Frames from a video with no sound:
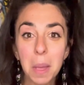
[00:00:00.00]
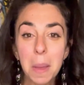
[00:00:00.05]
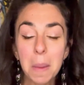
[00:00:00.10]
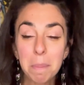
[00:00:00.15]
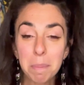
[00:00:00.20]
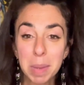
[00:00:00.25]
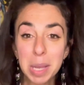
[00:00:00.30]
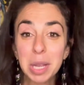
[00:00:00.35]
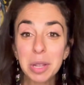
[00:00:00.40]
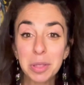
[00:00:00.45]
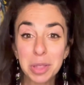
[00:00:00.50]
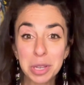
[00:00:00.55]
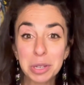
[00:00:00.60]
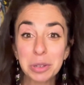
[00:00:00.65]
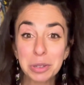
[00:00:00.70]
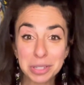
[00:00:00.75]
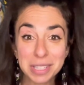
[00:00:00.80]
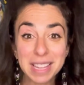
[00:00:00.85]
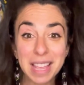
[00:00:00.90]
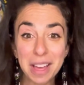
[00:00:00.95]
than
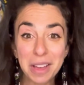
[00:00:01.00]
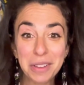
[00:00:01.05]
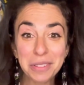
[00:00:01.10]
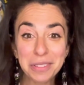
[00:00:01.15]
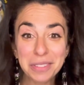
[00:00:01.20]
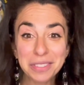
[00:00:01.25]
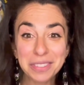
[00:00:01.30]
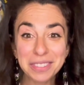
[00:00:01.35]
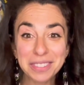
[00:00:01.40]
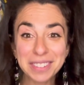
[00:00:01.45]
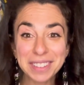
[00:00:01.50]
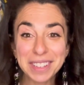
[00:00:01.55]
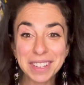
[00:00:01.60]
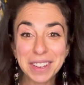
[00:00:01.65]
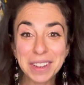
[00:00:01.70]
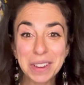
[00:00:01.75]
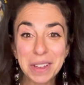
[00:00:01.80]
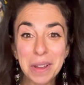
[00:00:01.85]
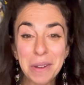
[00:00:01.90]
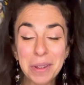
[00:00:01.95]
yourself.
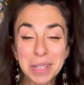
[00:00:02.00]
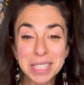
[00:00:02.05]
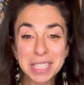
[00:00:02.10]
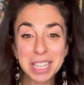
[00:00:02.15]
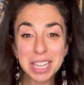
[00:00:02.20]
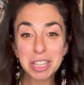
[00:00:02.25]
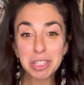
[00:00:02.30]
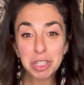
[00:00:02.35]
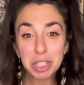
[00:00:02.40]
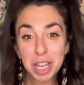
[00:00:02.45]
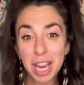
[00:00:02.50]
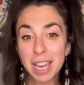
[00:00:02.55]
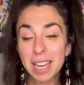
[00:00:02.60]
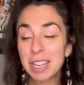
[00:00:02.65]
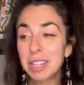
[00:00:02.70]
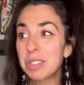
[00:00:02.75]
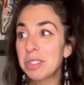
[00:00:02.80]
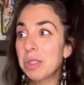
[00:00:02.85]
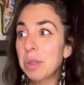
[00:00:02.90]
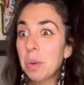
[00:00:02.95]
It's going to
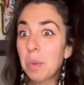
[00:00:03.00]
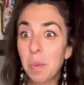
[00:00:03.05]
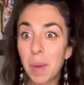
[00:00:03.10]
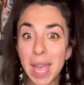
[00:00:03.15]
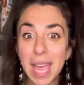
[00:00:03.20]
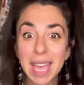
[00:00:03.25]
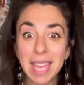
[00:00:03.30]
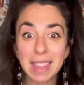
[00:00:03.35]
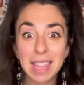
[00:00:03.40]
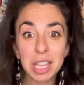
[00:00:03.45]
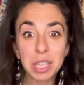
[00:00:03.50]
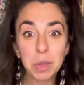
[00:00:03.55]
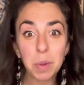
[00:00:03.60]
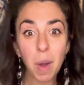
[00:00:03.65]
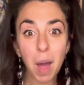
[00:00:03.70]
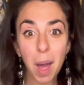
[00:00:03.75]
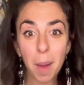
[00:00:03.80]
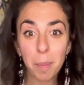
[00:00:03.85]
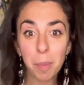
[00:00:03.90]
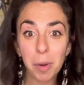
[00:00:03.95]
change the way that you
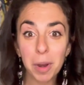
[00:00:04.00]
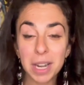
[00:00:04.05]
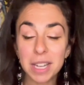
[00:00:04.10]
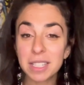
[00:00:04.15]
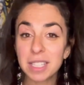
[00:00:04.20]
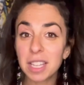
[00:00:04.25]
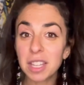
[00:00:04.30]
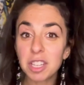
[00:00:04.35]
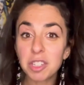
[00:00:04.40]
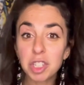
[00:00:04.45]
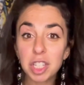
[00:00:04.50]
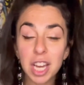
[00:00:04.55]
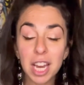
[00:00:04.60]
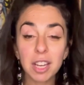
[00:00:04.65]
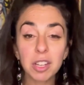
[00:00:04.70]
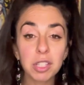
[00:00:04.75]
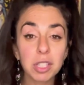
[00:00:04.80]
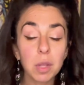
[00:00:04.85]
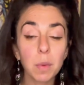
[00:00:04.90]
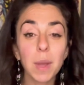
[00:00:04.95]
operate. It's going to
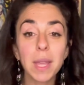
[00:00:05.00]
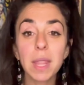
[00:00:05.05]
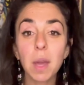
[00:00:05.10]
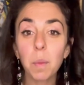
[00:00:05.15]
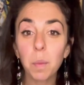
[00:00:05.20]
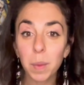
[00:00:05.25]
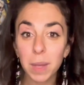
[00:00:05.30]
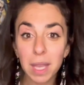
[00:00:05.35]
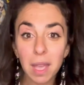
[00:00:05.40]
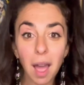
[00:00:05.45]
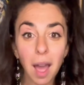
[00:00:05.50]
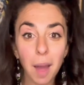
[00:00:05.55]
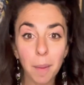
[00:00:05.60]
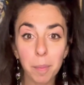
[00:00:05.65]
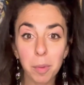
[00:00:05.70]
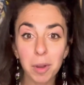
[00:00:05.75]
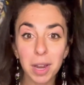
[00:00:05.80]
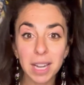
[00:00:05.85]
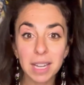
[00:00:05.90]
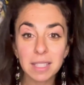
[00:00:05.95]
change the way that we
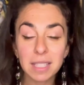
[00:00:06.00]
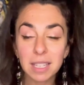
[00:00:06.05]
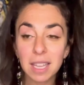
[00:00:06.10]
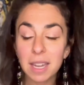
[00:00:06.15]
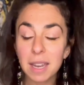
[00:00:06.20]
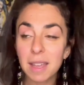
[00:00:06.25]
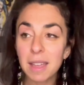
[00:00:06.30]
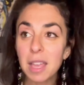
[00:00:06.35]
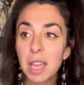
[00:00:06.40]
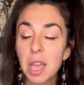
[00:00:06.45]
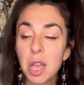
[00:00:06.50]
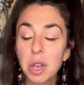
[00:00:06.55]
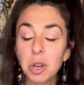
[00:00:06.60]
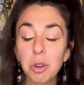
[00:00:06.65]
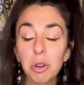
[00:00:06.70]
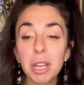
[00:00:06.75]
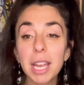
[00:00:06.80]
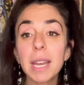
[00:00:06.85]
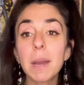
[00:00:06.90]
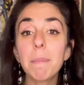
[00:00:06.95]
operate. It's going to
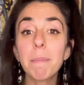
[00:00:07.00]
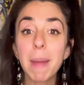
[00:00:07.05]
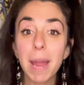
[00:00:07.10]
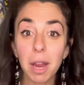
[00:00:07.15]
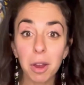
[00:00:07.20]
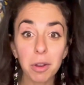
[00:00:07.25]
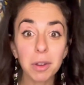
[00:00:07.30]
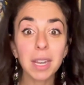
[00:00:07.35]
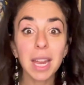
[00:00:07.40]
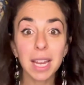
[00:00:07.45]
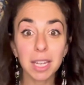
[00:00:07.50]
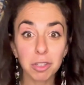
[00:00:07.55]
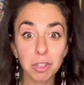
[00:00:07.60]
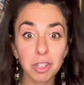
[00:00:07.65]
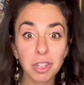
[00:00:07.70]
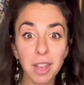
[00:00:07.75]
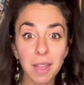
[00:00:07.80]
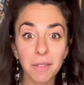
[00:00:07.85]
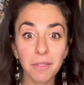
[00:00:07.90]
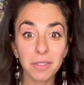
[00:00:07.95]
create a paradigm
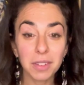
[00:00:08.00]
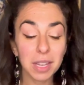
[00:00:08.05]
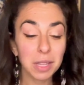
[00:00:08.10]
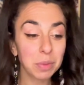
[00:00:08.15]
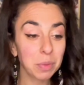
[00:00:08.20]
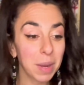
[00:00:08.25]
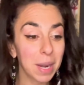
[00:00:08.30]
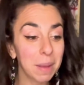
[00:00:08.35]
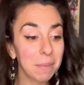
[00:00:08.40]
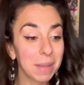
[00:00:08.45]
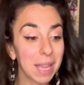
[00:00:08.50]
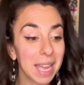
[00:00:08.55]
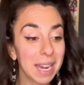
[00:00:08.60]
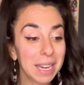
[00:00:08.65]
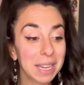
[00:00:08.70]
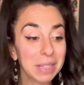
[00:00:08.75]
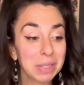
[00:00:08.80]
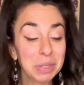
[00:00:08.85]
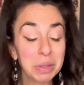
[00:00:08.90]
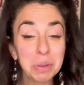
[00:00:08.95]
shift is what I'm
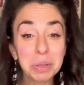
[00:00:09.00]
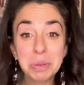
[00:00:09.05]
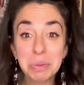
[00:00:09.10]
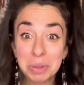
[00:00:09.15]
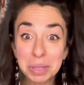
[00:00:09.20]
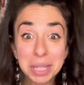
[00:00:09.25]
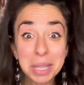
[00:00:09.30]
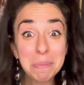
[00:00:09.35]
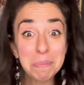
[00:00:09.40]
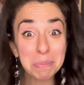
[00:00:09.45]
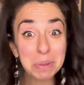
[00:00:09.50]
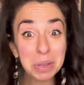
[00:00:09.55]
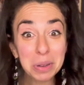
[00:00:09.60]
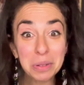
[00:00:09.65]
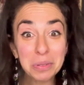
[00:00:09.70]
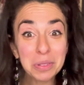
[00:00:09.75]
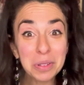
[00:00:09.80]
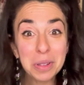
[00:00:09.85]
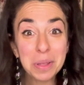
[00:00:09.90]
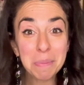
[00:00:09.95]
getting. So it's really
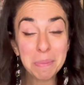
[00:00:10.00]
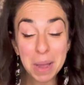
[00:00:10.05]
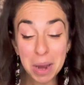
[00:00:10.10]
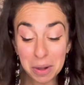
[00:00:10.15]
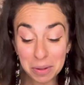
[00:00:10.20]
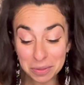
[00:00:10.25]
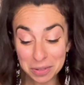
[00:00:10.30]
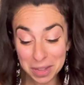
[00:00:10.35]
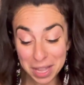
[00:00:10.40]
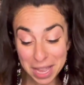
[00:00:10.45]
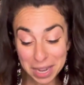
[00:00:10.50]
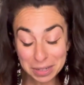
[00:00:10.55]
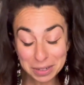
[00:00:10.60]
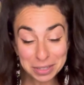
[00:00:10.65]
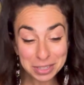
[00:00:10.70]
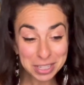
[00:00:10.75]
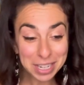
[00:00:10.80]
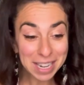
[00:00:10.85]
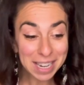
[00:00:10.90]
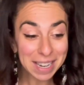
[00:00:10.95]
beautiful and powerful
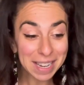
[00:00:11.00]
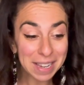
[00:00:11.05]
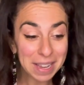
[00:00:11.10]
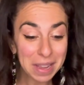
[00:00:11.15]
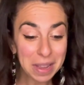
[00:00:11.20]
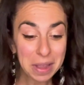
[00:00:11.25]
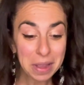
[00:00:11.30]
energy,